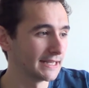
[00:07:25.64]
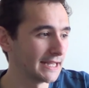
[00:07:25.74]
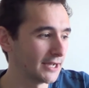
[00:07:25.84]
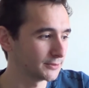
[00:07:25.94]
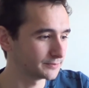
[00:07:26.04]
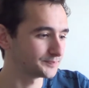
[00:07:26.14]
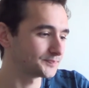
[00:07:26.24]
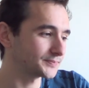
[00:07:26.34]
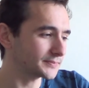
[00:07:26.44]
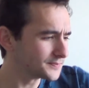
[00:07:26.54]
Now,
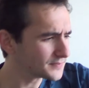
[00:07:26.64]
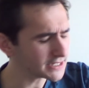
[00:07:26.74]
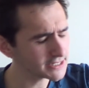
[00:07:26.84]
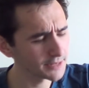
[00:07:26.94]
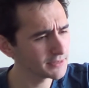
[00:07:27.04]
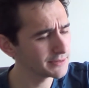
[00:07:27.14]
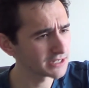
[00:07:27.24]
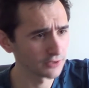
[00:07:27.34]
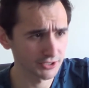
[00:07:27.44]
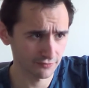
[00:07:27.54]
some games
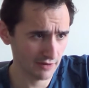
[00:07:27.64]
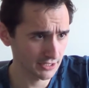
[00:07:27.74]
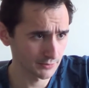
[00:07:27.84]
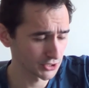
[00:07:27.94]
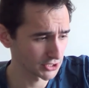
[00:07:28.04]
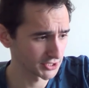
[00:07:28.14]
have lots of randomness,